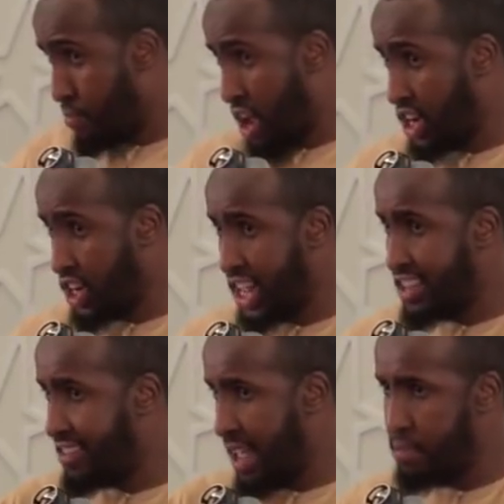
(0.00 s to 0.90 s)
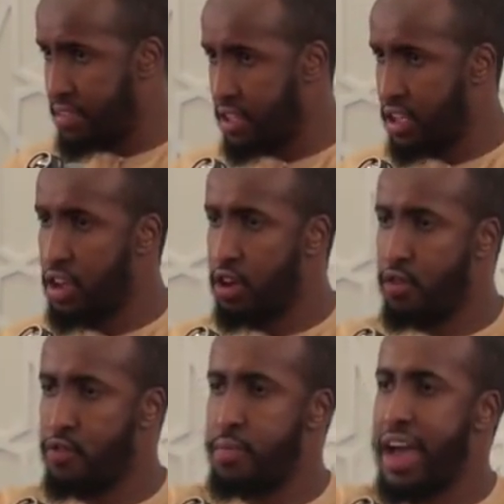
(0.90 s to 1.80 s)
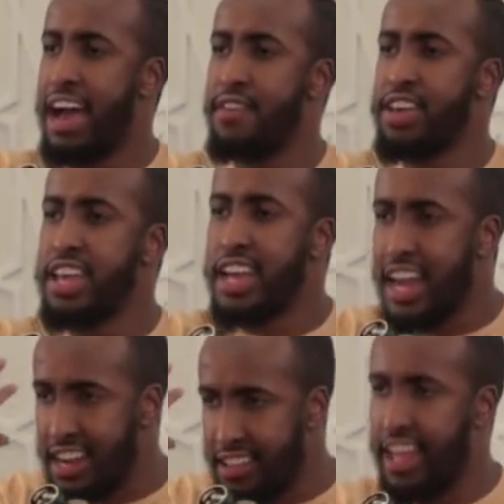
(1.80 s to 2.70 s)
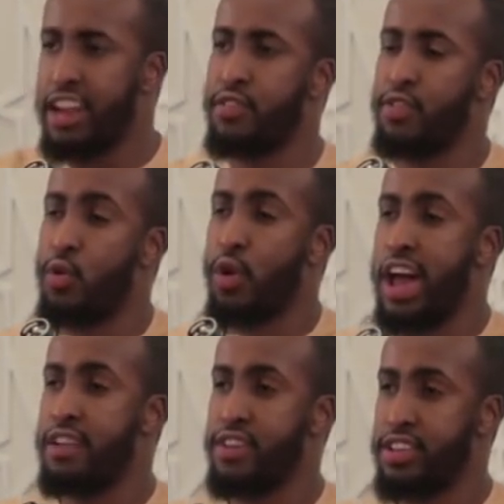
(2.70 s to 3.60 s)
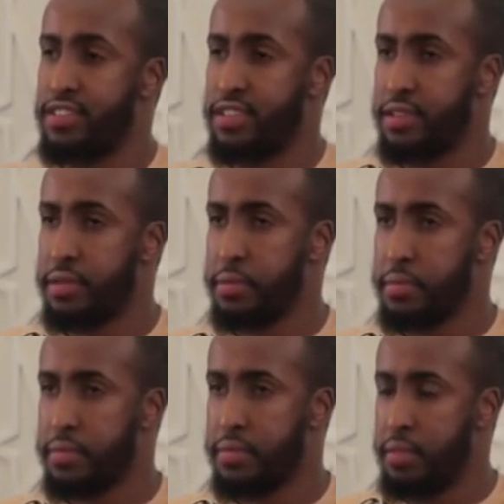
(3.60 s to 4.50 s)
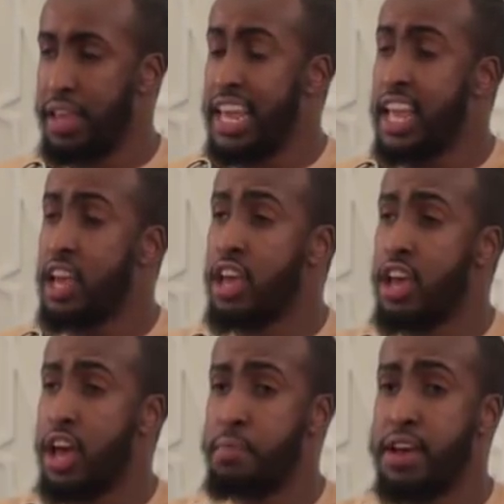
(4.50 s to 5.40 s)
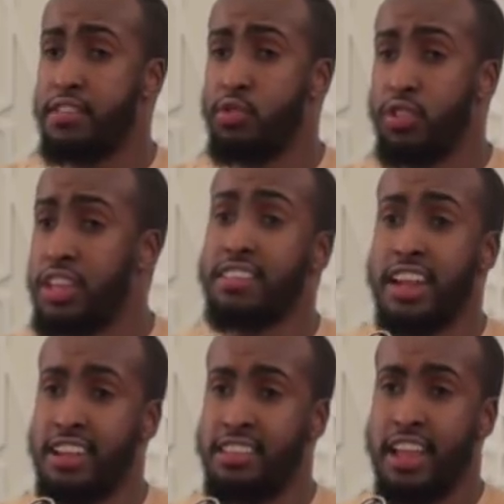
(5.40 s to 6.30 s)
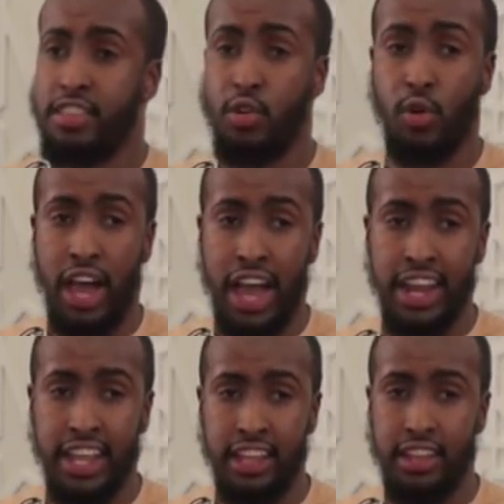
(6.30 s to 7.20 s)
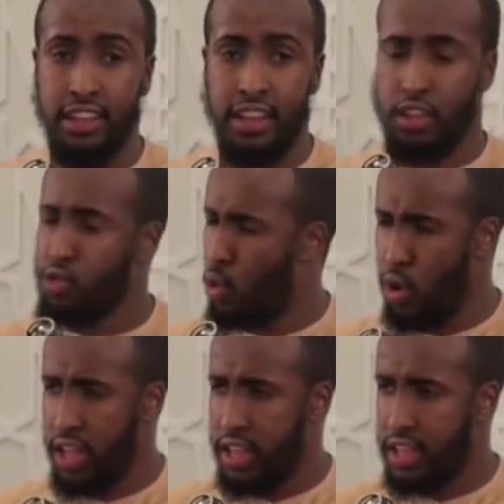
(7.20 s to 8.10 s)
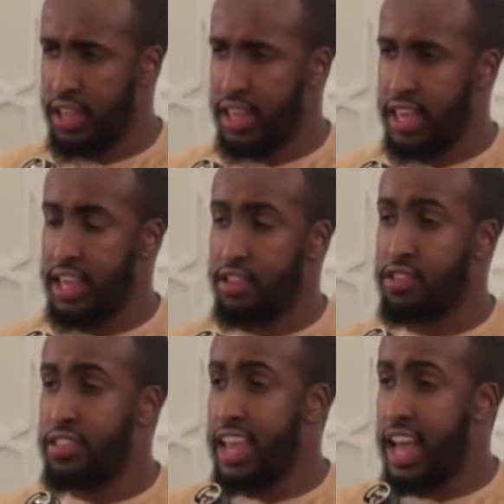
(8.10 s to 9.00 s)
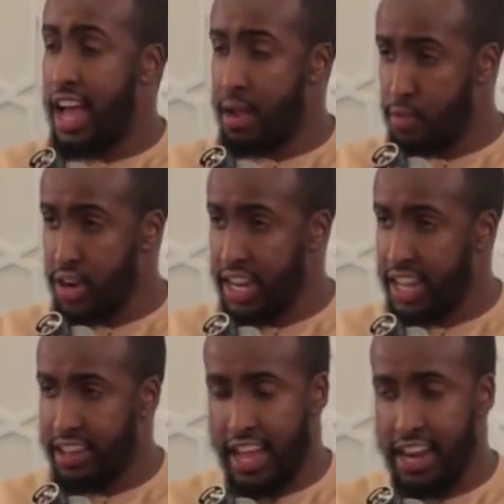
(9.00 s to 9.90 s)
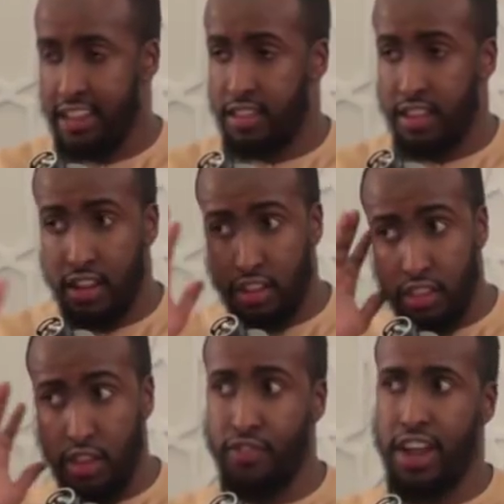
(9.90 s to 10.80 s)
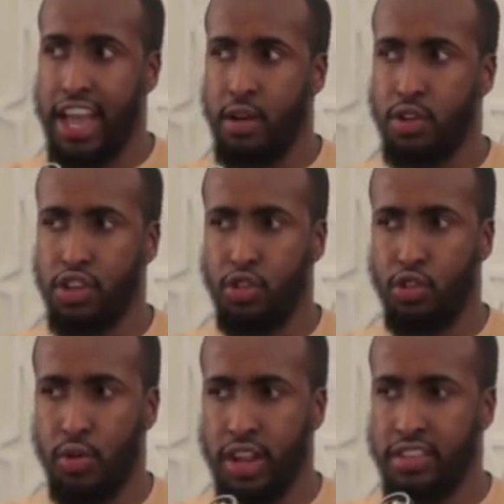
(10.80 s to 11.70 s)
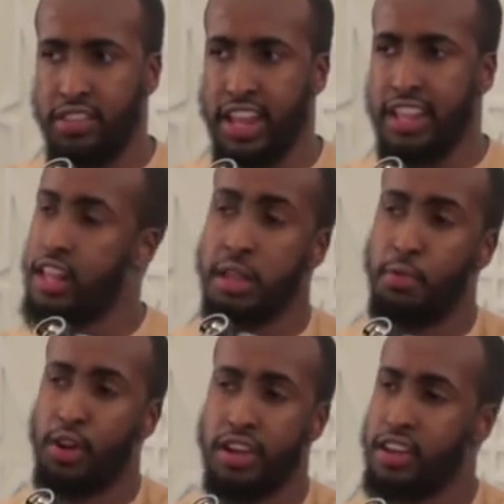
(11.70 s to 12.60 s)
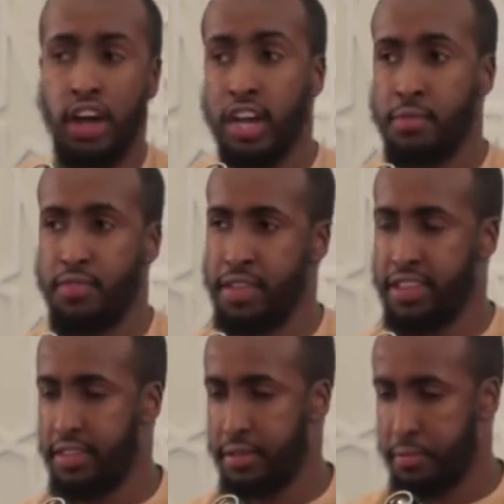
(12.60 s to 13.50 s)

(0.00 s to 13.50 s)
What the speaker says: a branch that stems from having understanding of the Quran first. Meaning, a person who doesn't understand the Quran at all, to say, I'm reading it and it's in a different language and you don't understand it, tadabbur can't come from that.